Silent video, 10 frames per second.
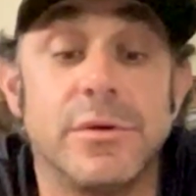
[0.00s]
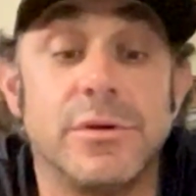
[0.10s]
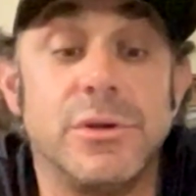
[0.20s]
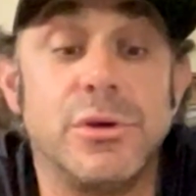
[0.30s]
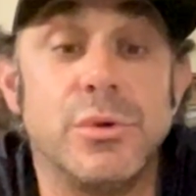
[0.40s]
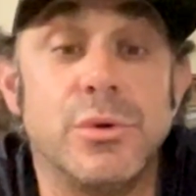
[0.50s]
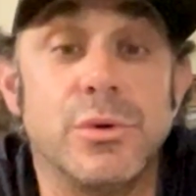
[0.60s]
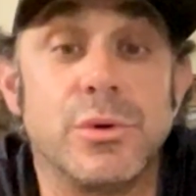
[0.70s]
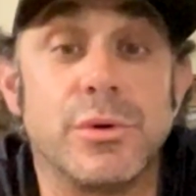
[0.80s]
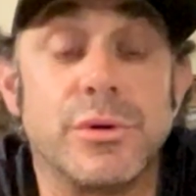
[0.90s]

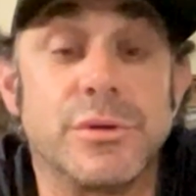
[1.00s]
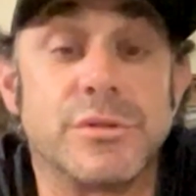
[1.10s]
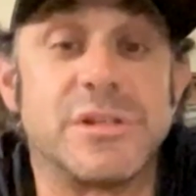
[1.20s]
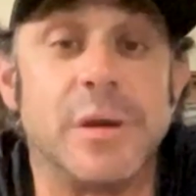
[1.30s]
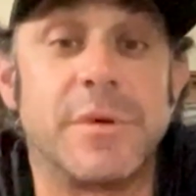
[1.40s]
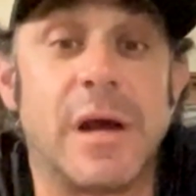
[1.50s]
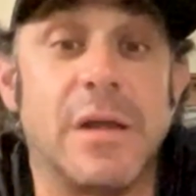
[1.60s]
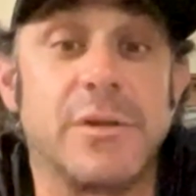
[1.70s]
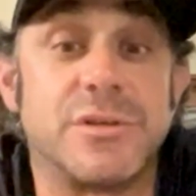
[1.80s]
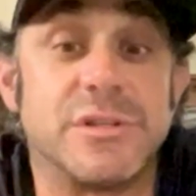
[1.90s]
your
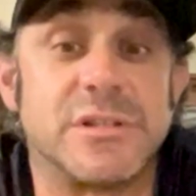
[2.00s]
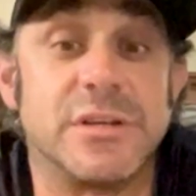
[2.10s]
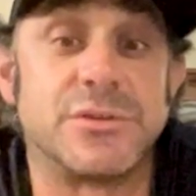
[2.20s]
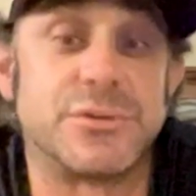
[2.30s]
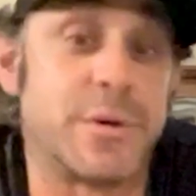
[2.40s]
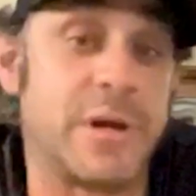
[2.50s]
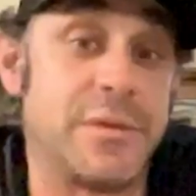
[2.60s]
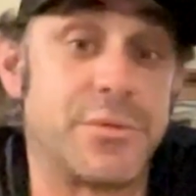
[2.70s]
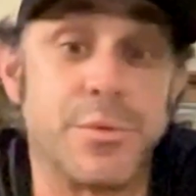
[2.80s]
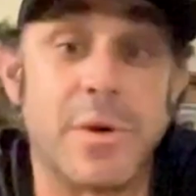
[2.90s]
subconscious gets
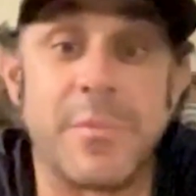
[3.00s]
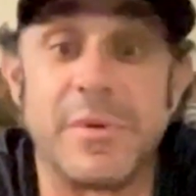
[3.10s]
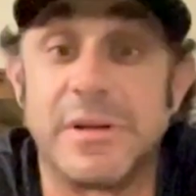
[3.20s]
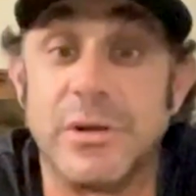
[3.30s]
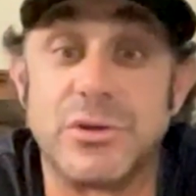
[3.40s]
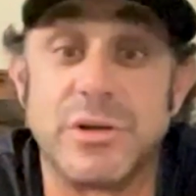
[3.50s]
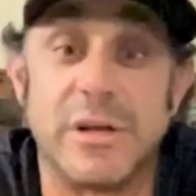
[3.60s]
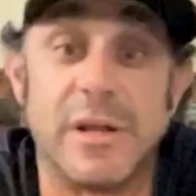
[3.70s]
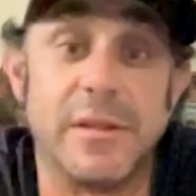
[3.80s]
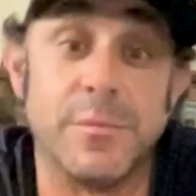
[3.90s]
trained through repetition,
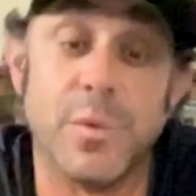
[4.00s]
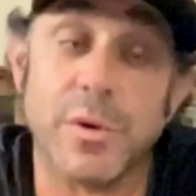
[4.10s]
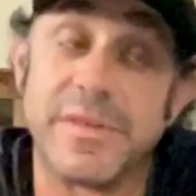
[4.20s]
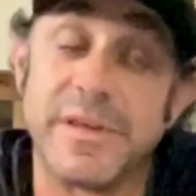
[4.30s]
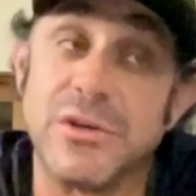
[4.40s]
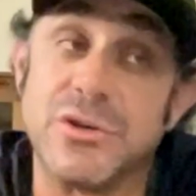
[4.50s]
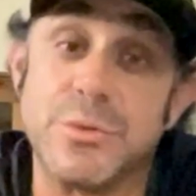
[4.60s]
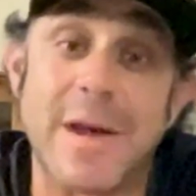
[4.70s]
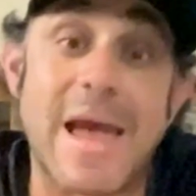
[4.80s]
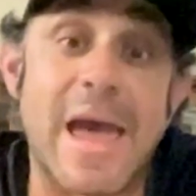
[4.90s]
and the more things
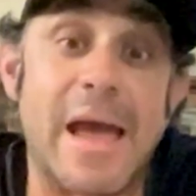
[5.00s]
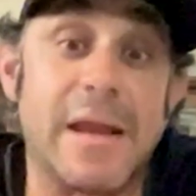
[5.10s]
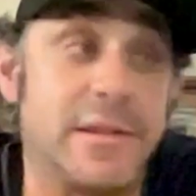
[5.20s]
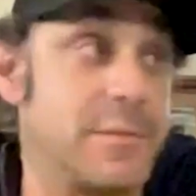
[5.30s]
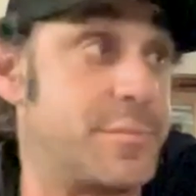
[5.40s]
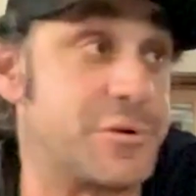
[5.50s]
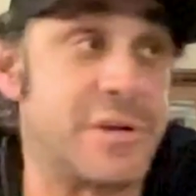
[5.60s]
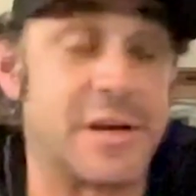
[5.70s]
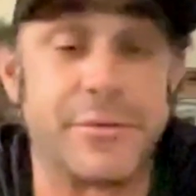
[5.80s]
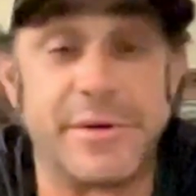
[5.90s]
you add, and
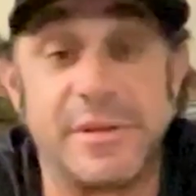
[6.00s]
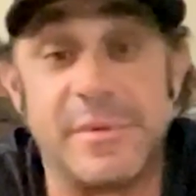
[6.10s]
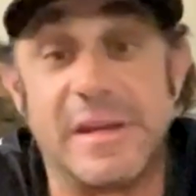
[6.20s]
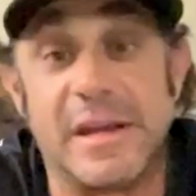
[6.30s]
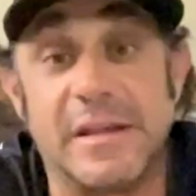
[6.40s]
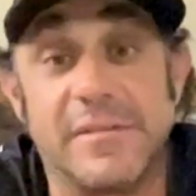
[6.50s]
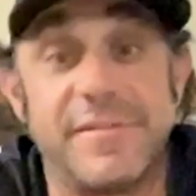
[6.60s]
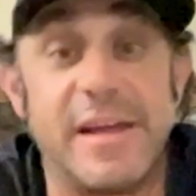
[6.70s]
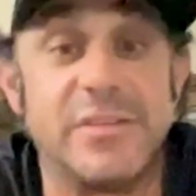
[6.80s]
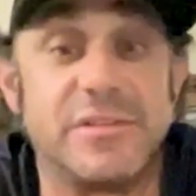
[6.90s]
particularly the beginning
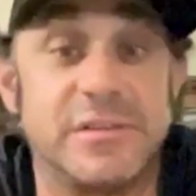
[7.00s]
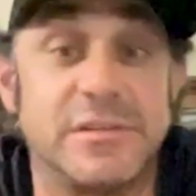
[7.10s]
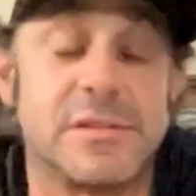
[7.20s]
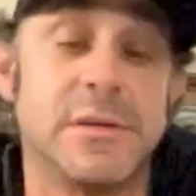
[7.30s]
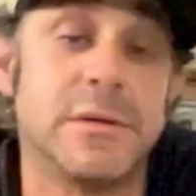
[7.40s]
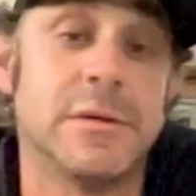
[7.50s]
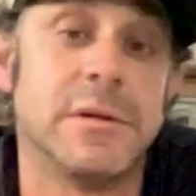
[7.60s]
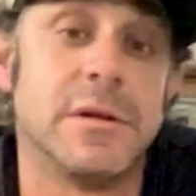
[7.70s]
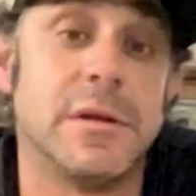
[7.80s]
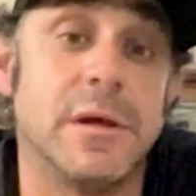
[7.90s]
phases
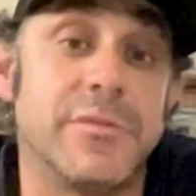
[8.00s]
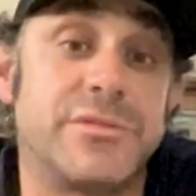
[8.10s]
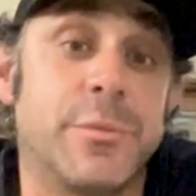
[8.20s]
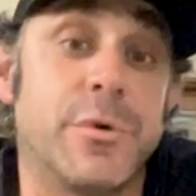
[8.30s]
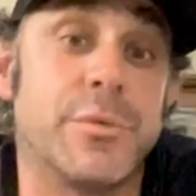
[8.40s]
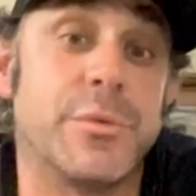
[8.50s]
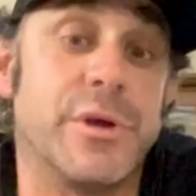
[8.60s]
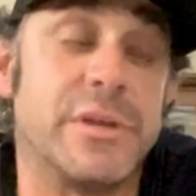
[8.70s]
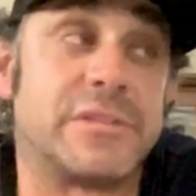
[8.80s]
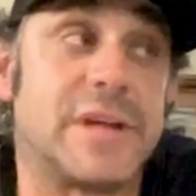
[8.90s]
of someone
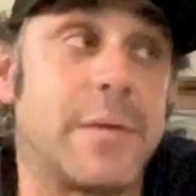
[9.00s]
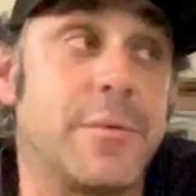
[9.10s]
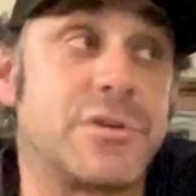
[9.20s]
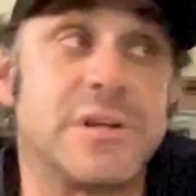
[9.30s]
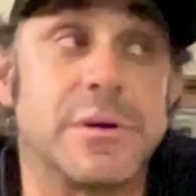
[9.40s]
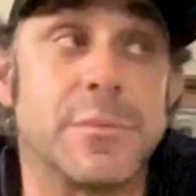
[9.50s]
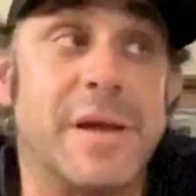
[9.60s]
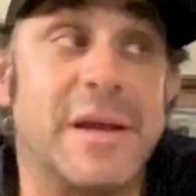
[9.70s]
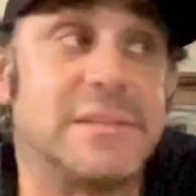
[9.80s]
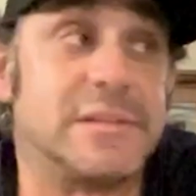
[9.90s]
really establishing their
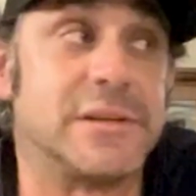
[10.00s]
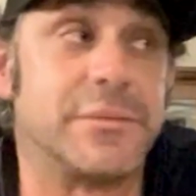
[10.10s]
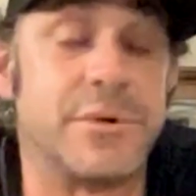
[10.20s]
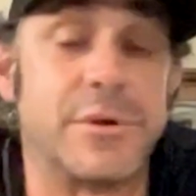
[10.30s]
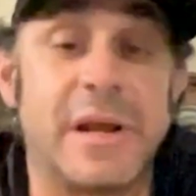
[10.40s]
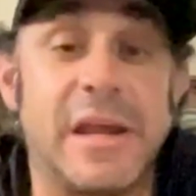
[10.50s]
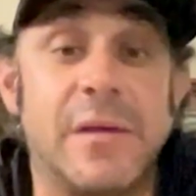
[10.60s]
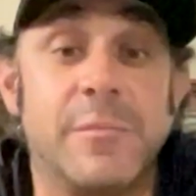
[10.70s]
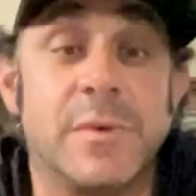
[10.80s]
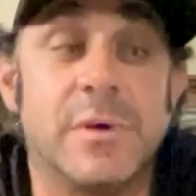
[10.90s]
basis of their
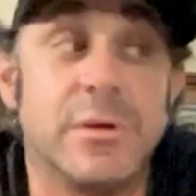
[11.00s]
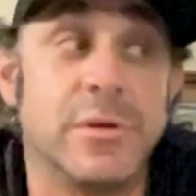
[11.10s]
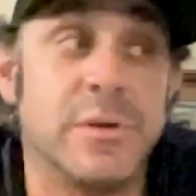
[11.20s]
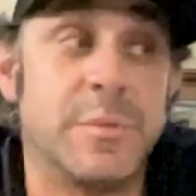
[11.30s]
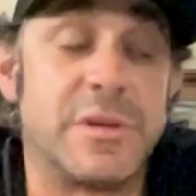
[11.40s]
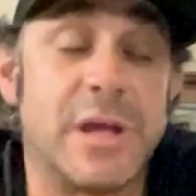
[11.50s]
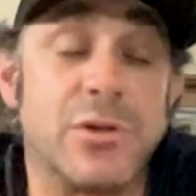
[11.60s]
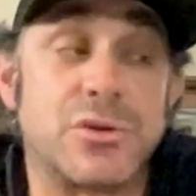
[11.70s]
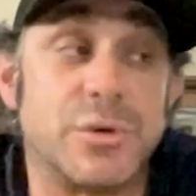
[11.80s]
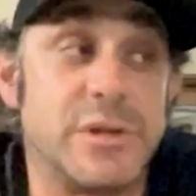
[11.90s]
game,
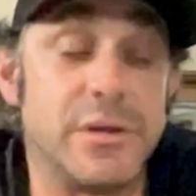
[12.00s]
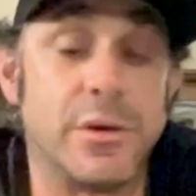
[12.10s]
potentially